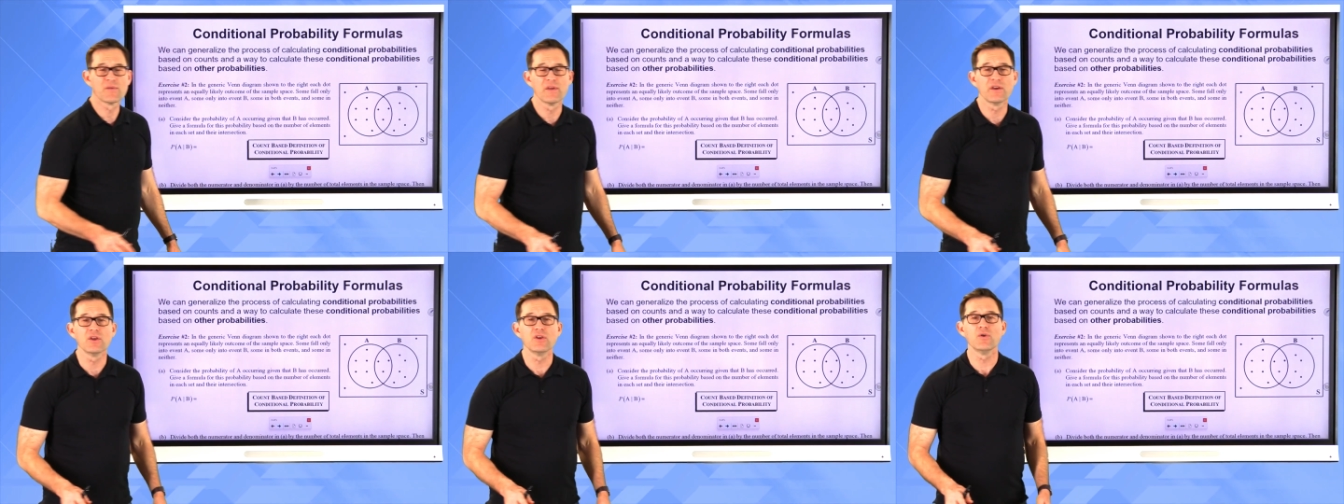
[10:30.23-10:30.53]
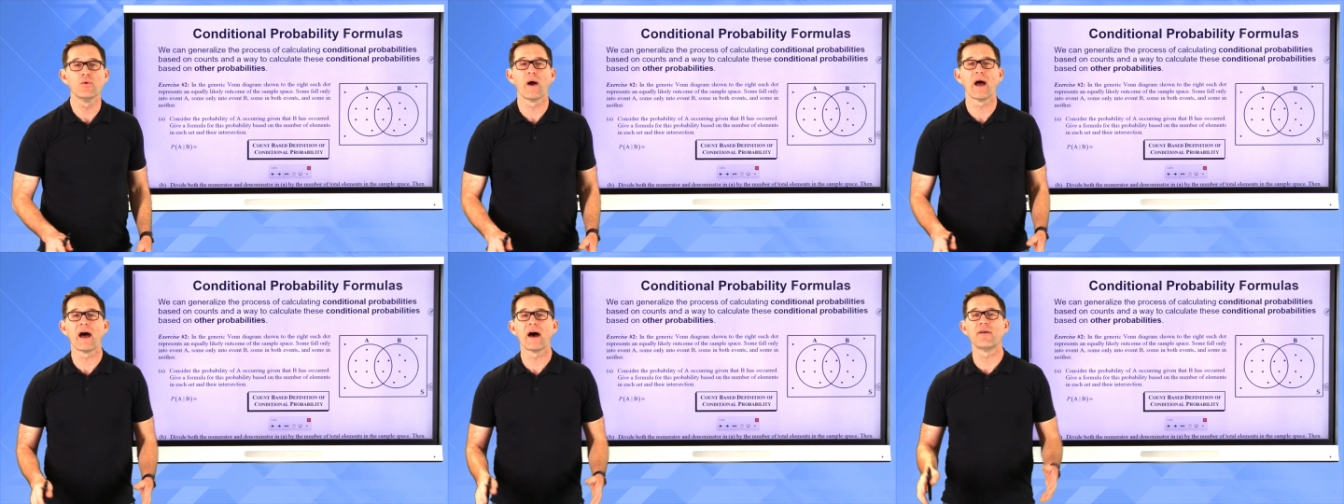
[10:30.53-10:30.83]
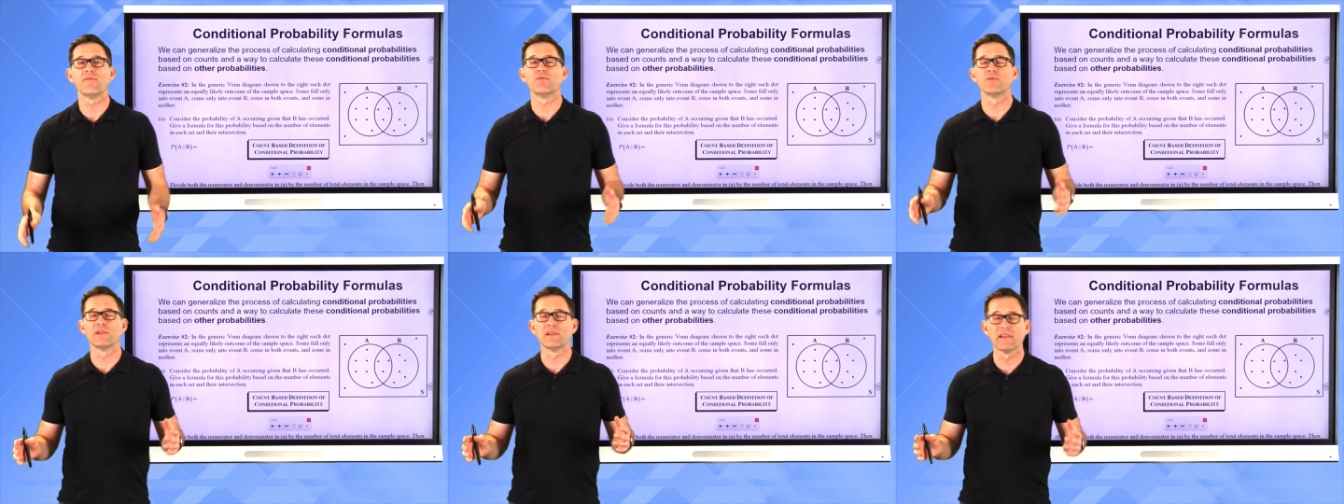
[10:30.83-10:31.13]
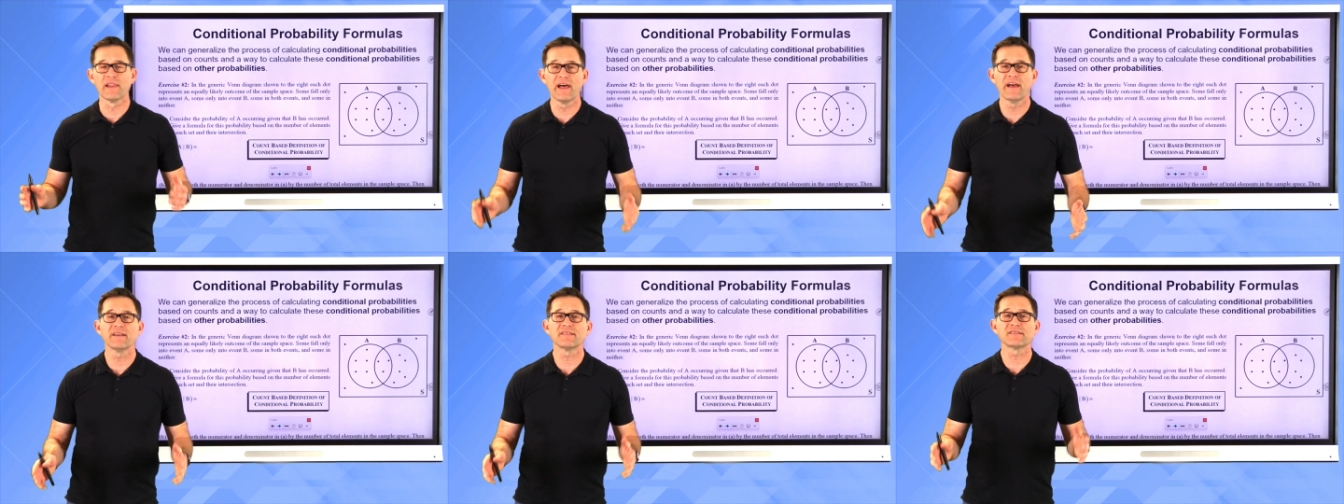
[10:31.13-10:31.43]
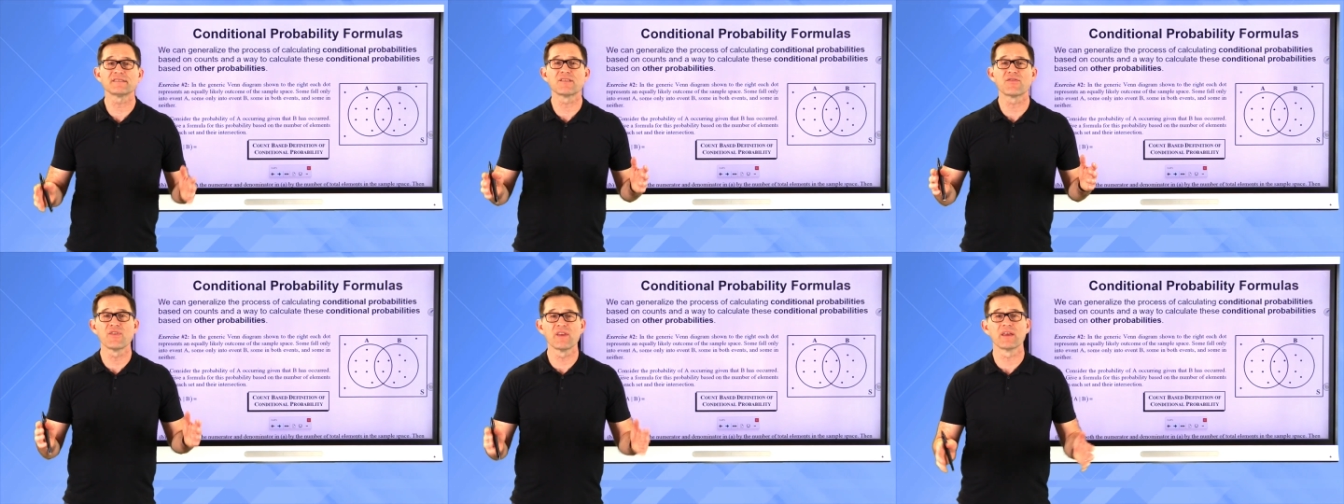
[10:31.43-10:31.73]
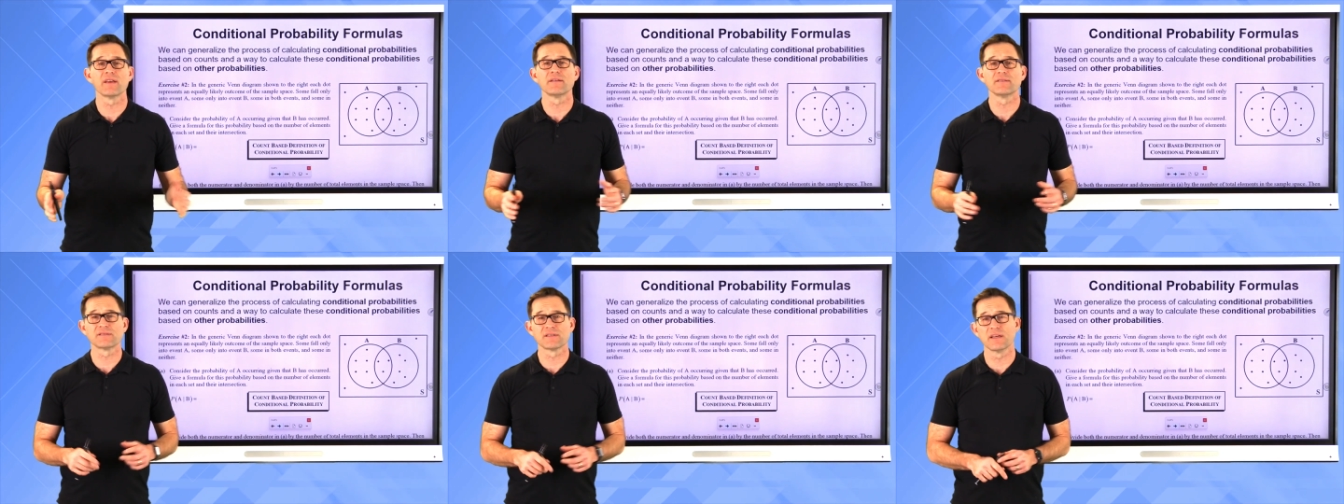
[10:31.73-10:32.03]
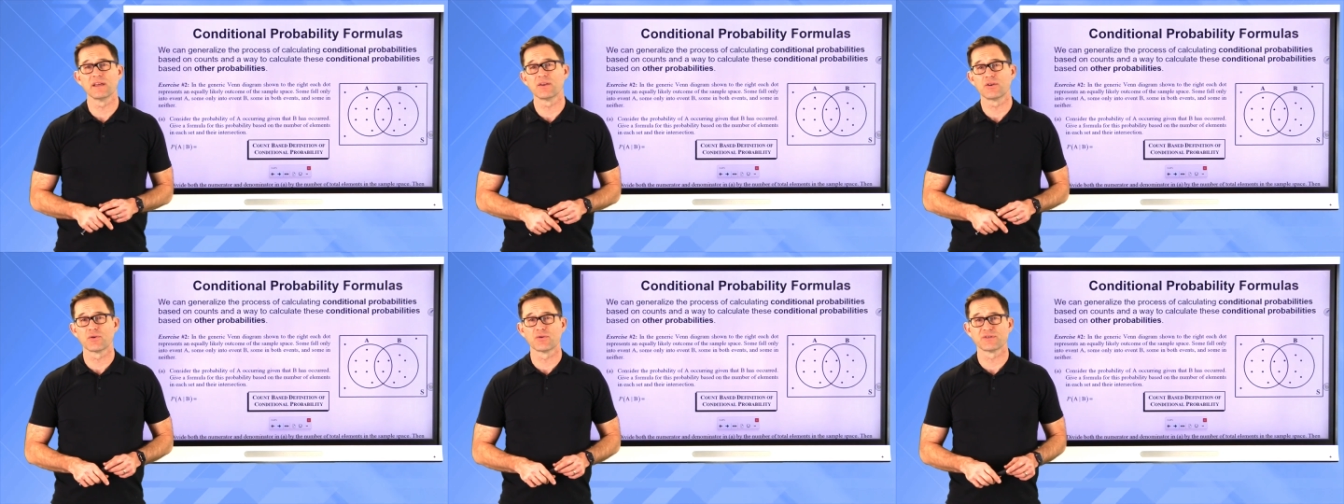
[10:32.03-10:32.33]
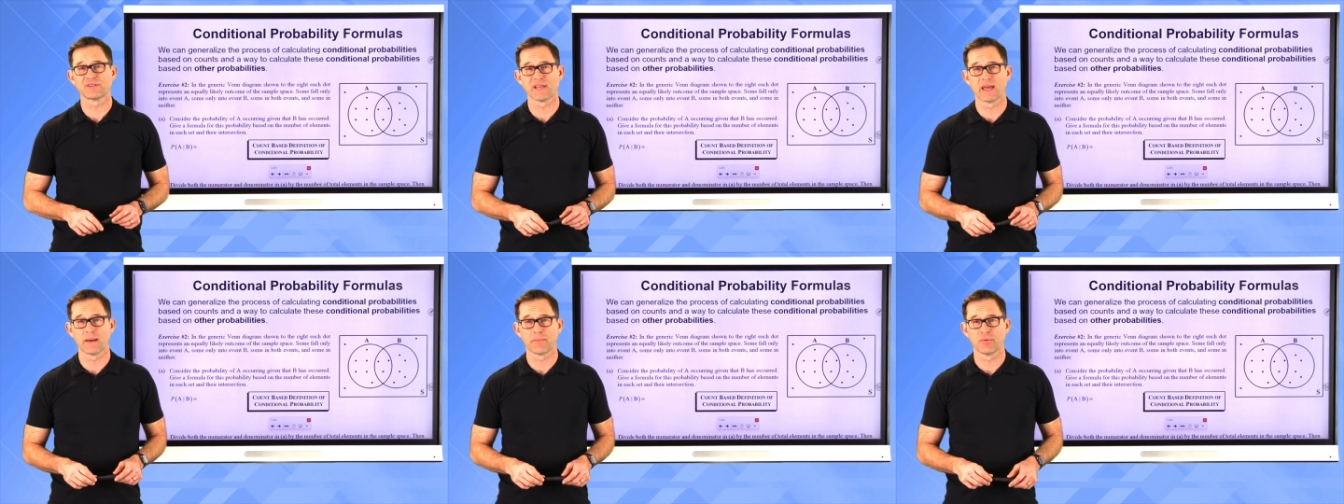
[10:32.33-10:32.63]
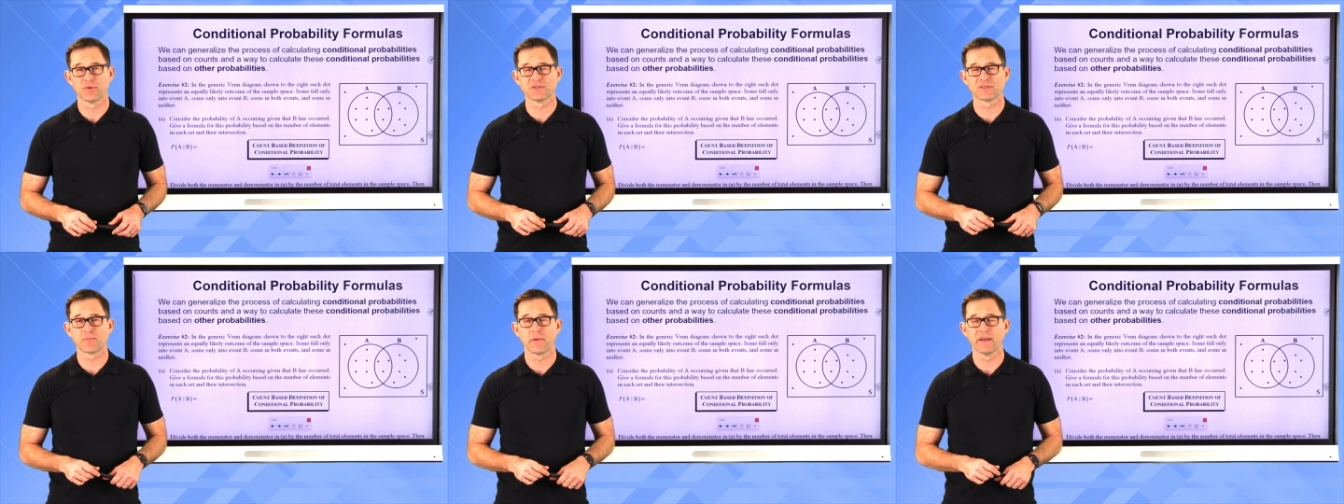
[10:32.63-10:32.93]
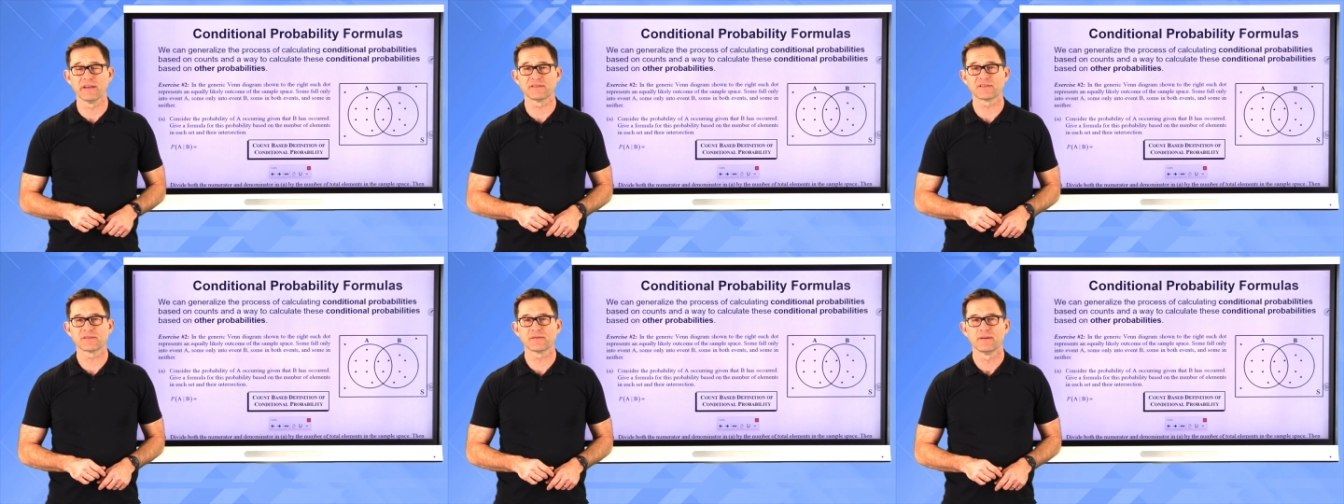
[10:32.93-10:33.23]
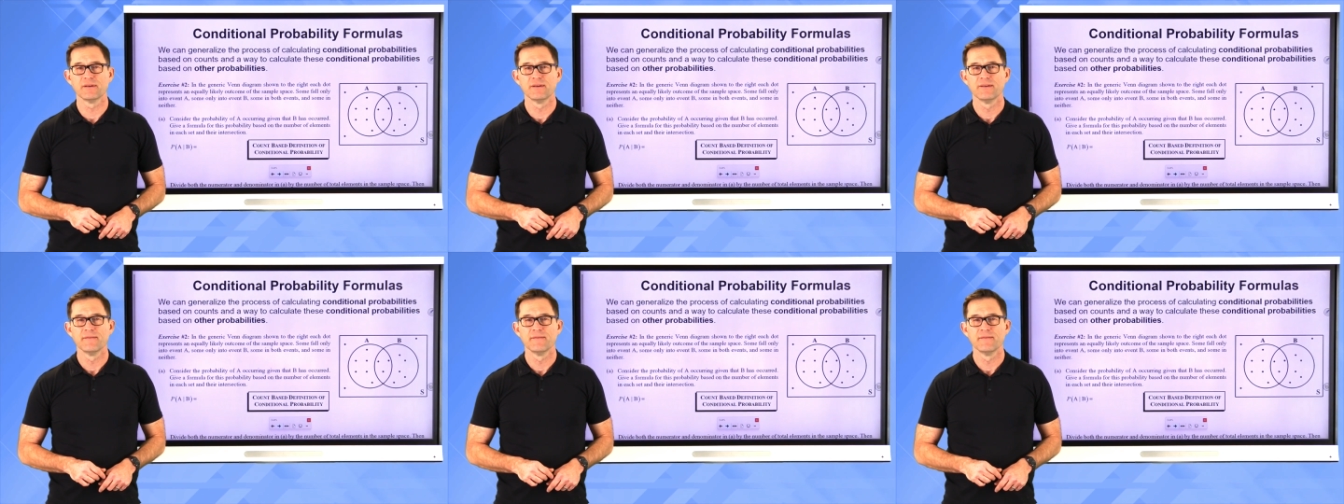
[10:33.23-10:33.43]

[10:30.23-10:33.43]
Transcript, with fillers: that you have less things in your sample space.